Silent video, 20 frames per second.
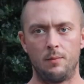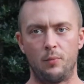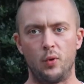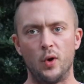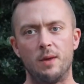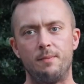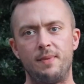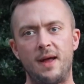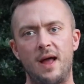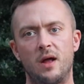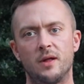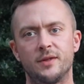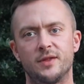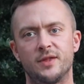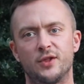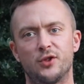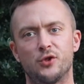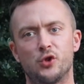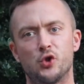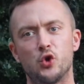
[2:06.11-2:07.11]
Point of balance
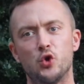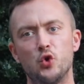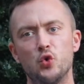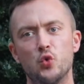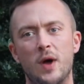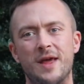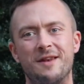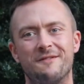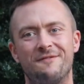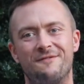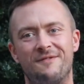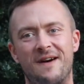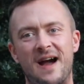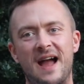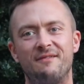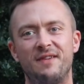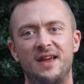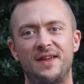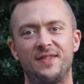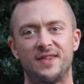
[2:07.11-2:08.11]
is 2
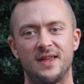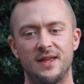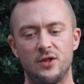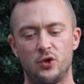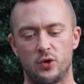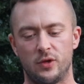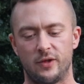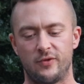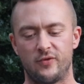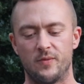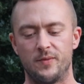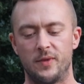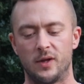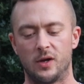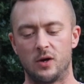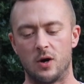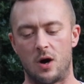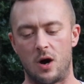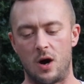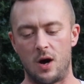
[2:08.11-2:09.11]
5/8 inches from the
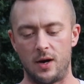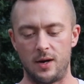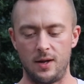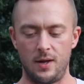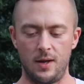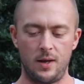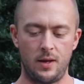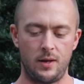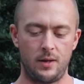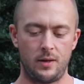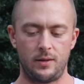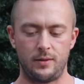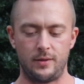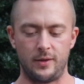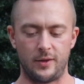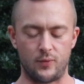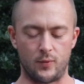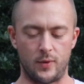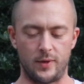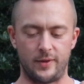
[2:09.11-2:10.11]
guard.
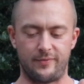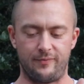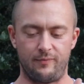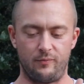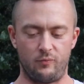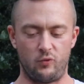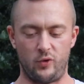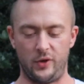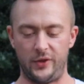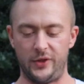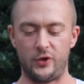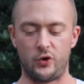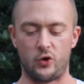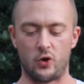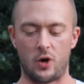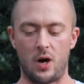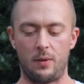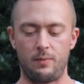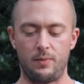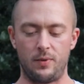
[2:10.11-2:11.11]
This one's really
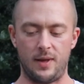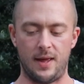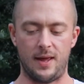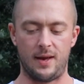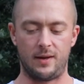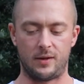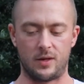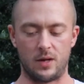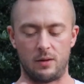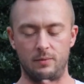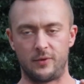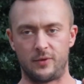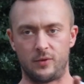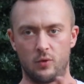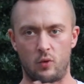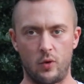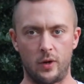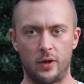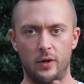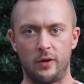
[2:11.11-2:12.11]
sharp and it comes
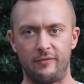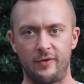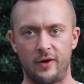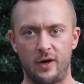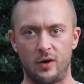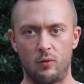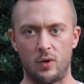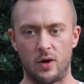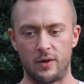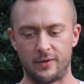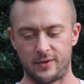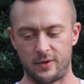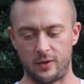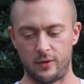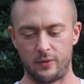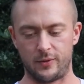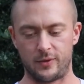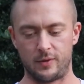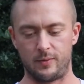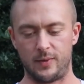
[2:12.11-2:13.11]
oiled very well
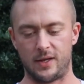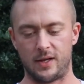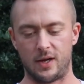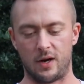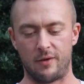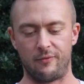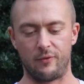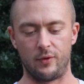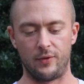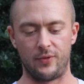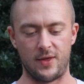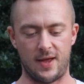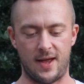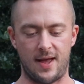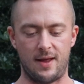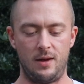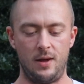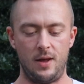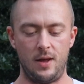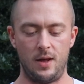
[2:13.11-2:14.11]
too, so be careful with
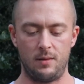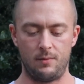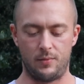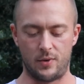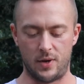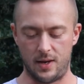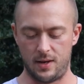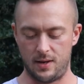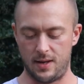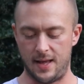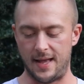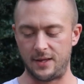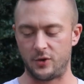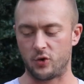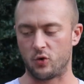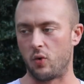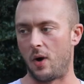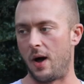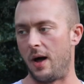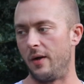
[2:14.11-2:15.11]
that. But
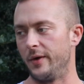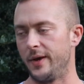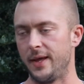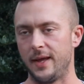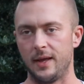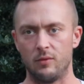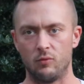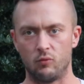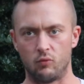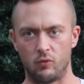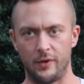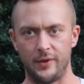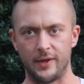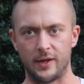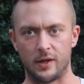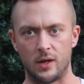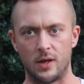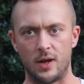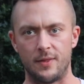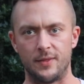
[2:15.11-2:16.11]
edge quality, really
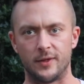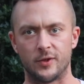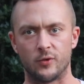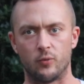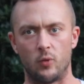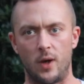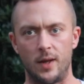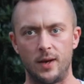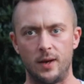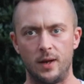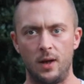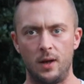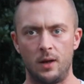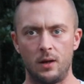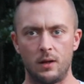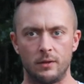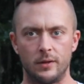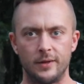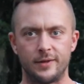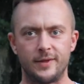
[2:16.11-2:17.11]
good on this one.
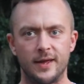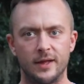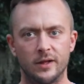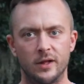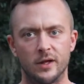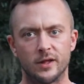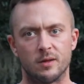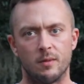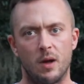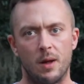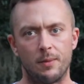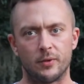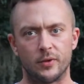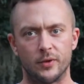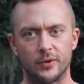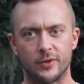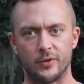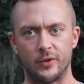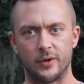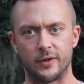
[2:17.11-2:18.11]
Let's take a look at some up
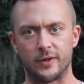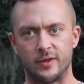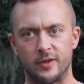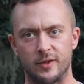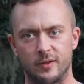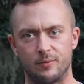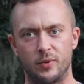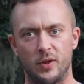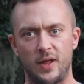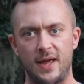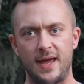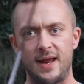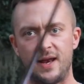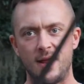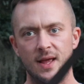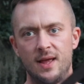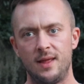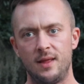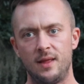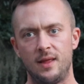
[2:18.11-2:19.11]
close looks of this
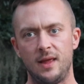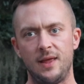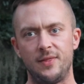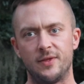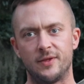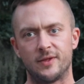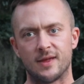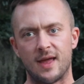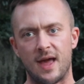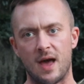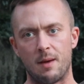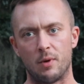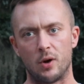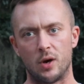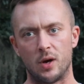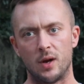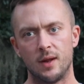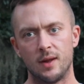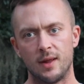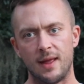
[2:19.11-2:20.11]
blade in the
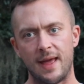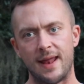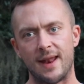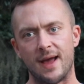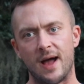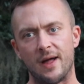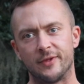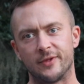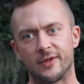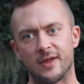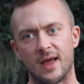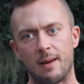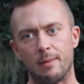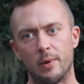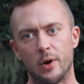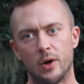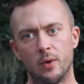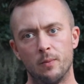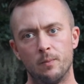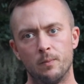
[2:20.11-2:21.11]
scabbard and out of the
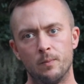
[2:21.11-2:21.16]
scabbard.